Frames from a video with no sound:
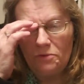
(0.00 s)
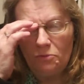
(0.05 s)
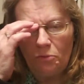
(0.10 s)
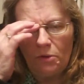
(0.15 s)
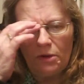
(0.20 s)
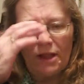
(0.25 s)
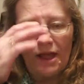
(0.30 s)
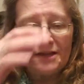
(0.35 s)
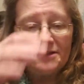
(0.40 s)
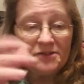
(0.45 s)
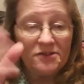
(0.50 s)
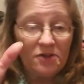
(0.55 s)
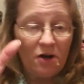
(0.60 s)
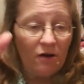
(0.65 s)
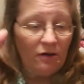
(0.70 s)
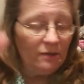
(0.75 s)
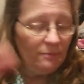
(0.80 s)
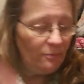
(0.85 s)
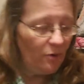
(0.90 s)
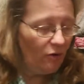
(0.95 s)
Well, I
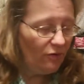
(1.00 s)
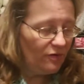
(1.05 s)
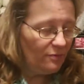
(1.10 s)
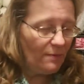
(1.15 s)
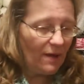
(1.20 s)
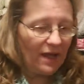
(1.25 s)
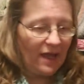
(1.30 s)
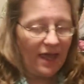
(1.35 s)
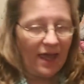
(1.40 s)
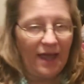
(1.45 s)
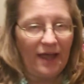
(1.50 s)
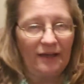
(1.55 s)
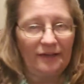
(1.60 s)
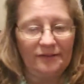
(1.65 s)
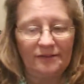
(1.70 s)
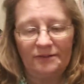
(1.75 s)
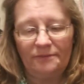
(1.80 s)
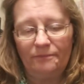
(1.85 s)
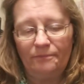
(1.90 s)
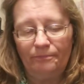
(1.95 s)
started both my
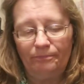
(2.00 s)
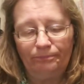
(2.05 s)
hats.